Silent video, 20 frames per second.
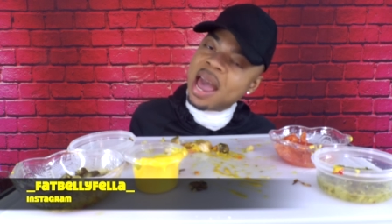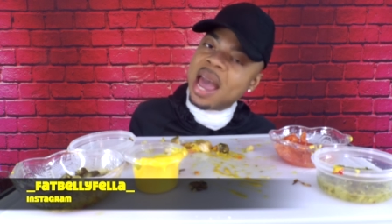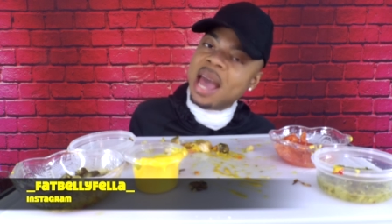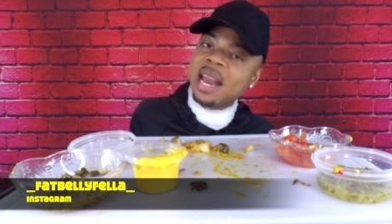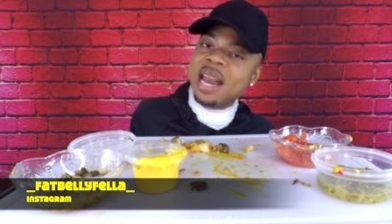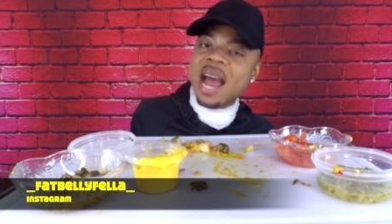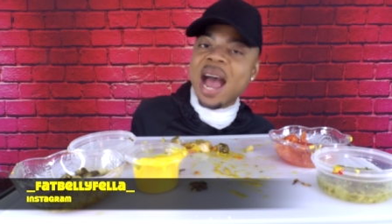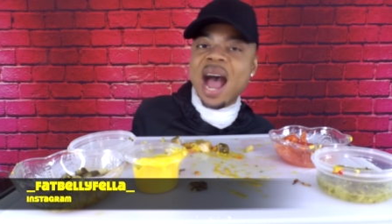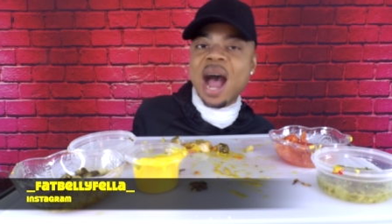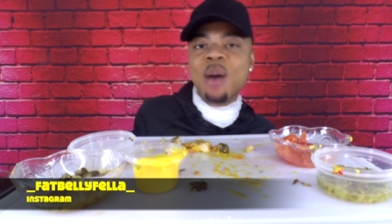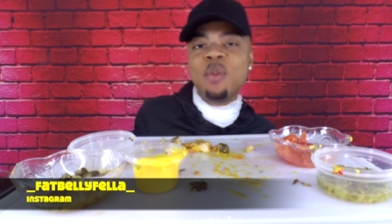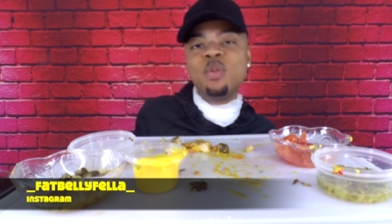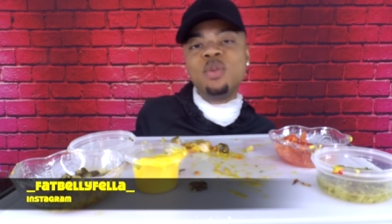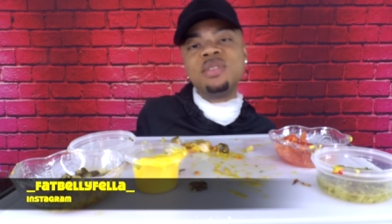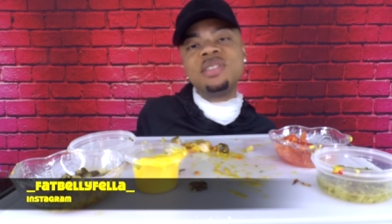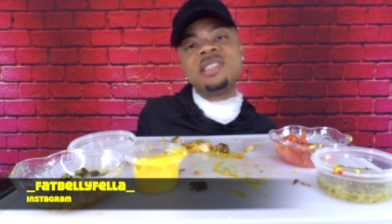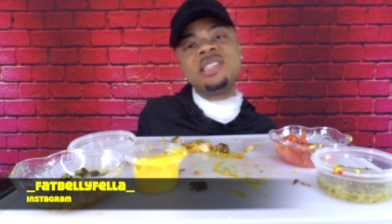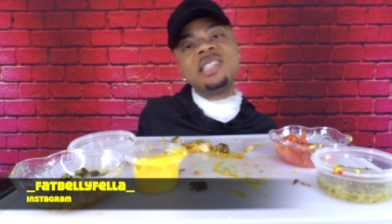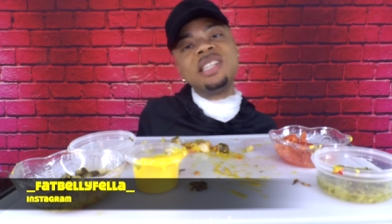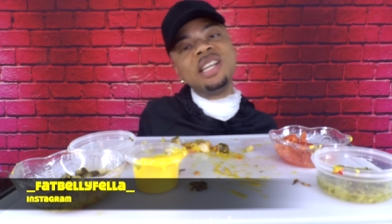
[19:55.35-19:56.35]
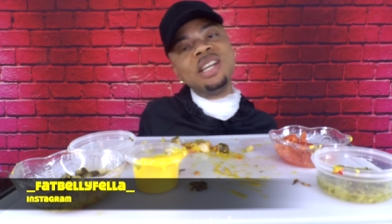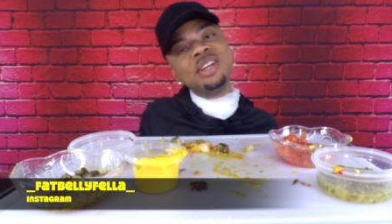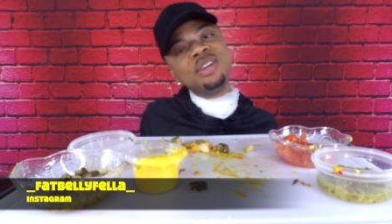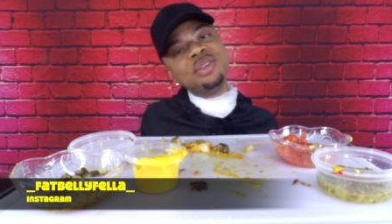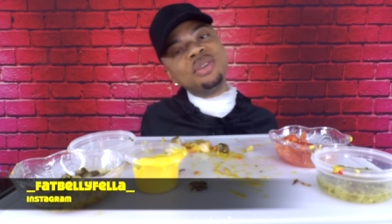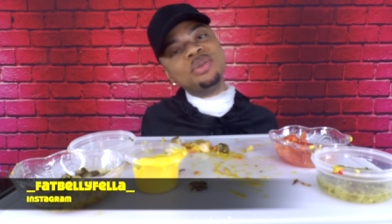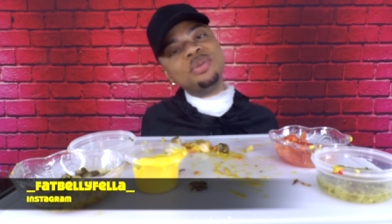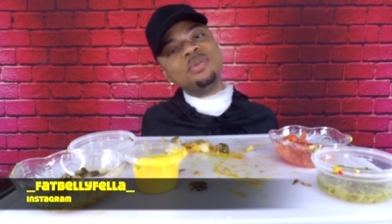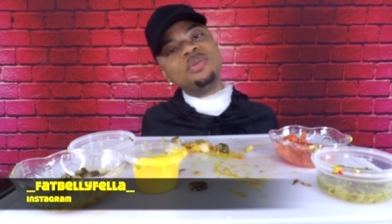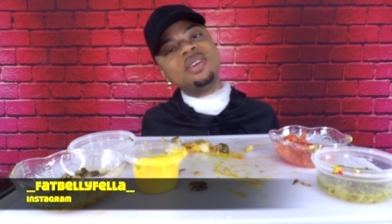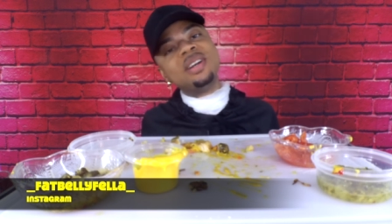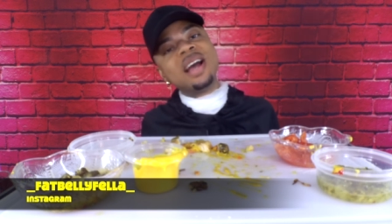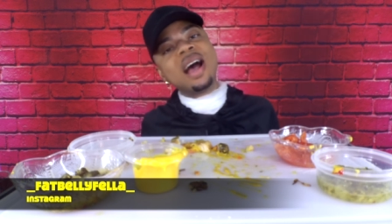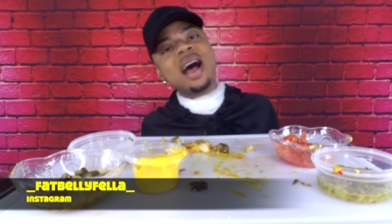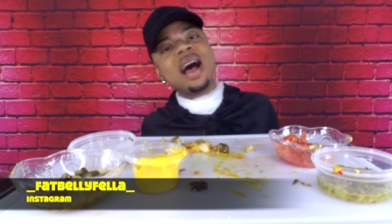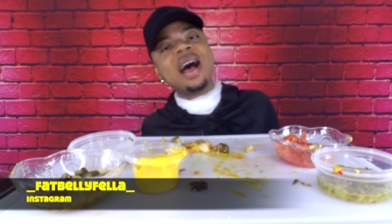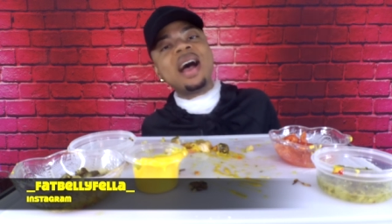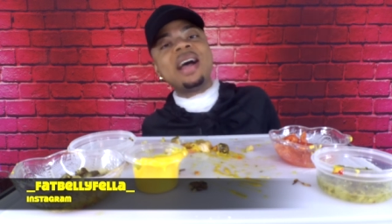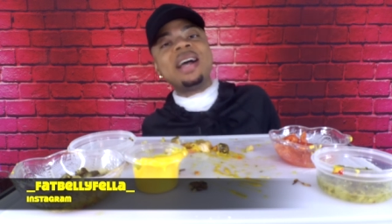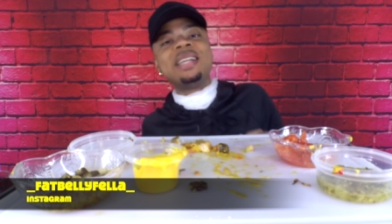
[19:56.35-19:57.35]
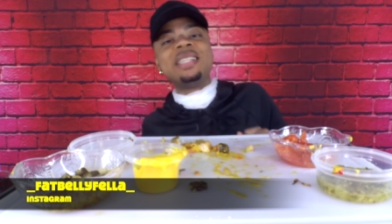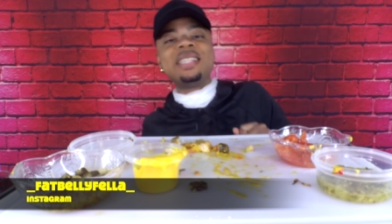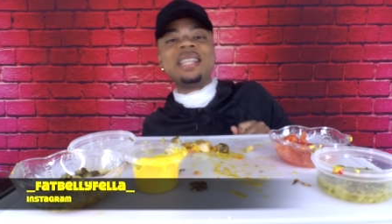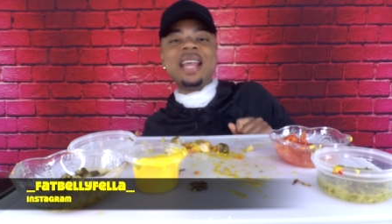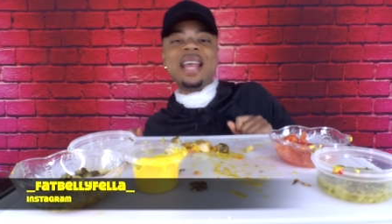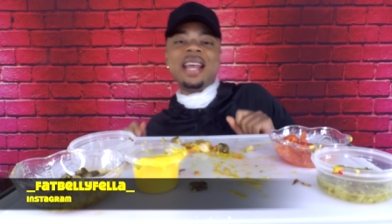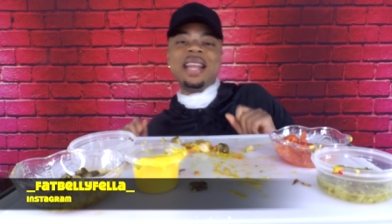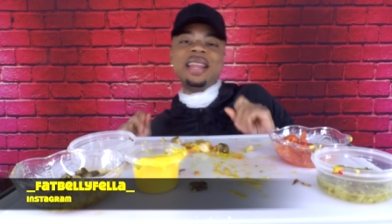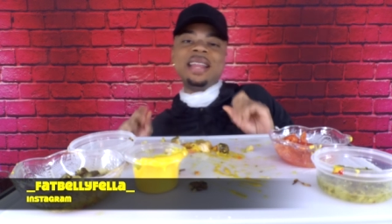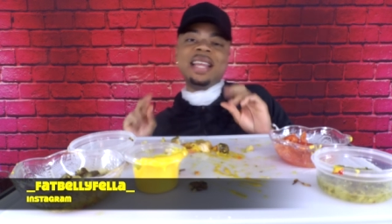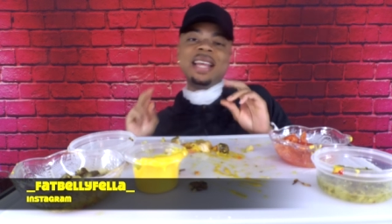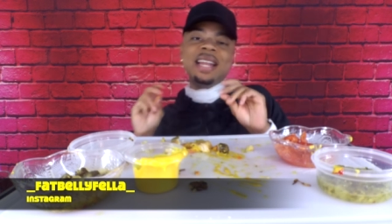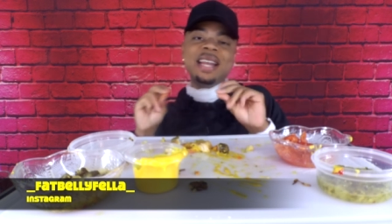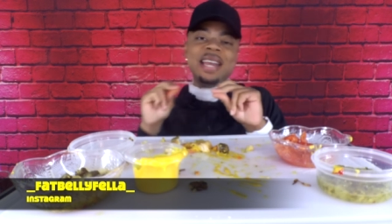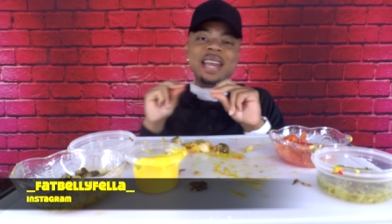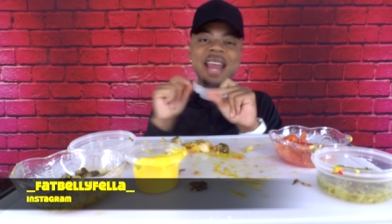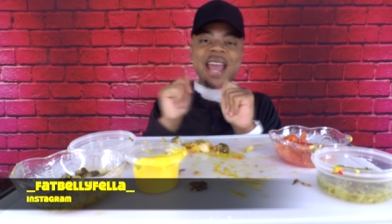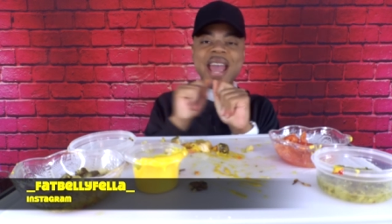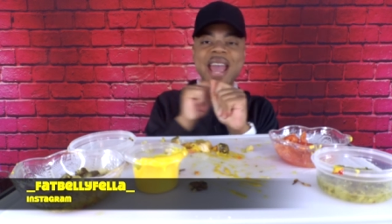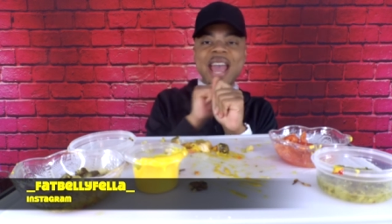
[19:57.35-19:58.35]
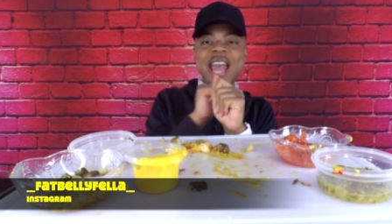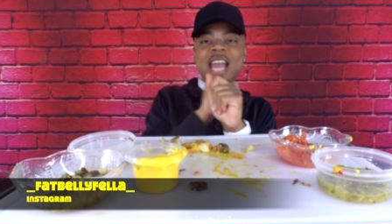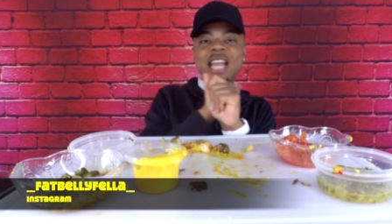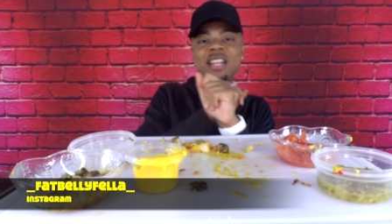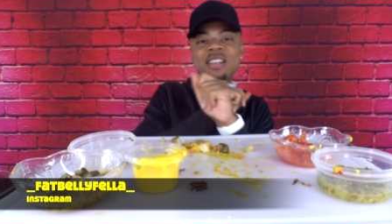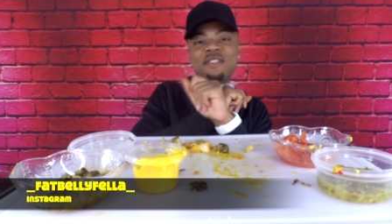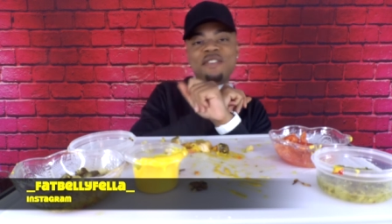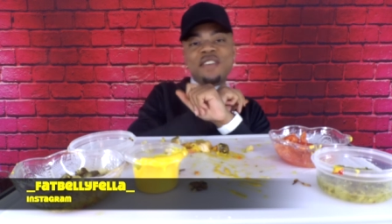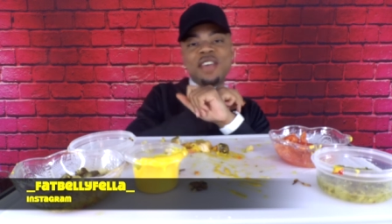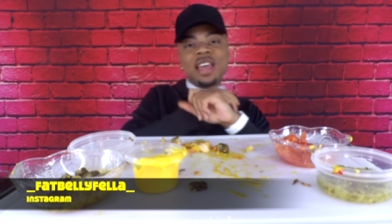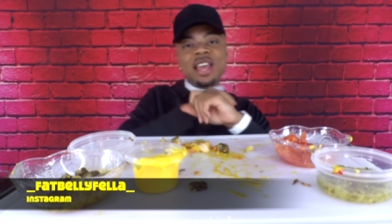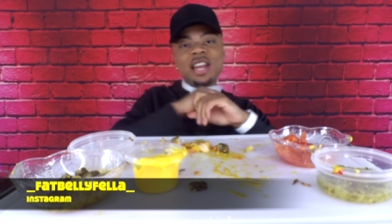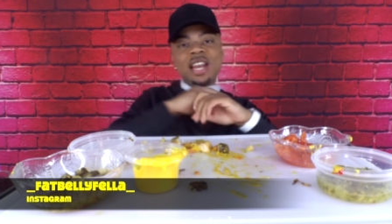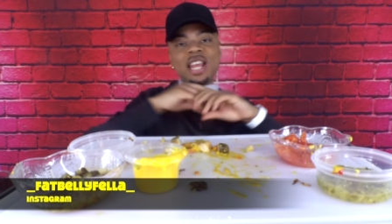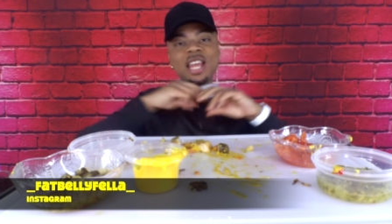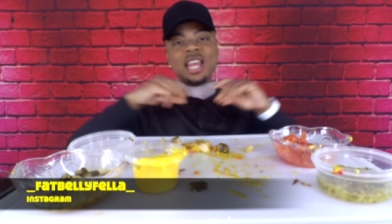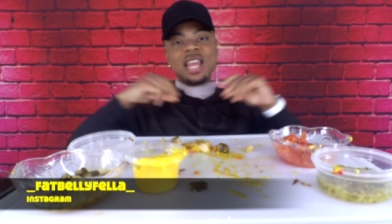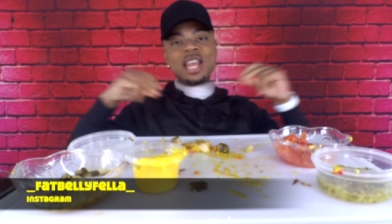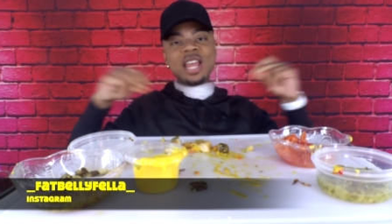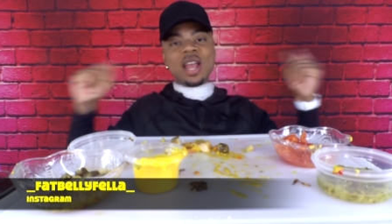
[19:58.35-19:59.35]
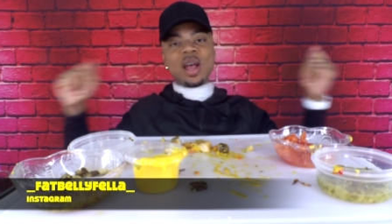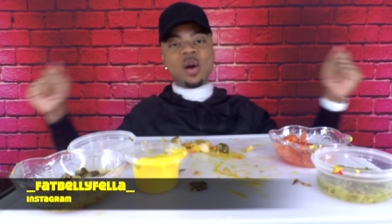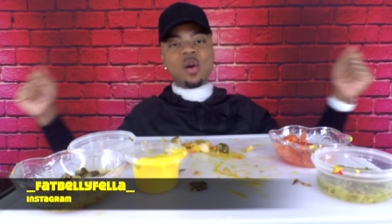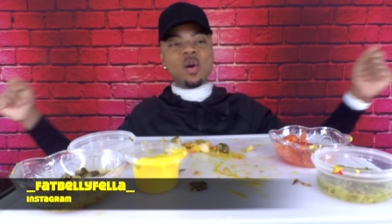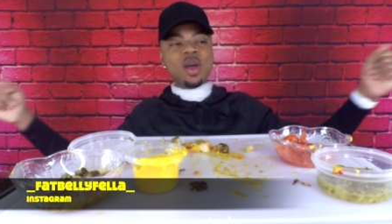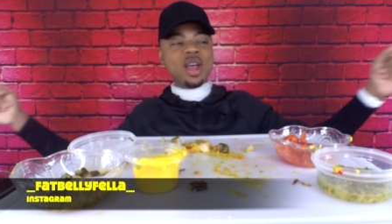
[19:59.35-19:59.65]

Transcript: And I will see you guys in the next video.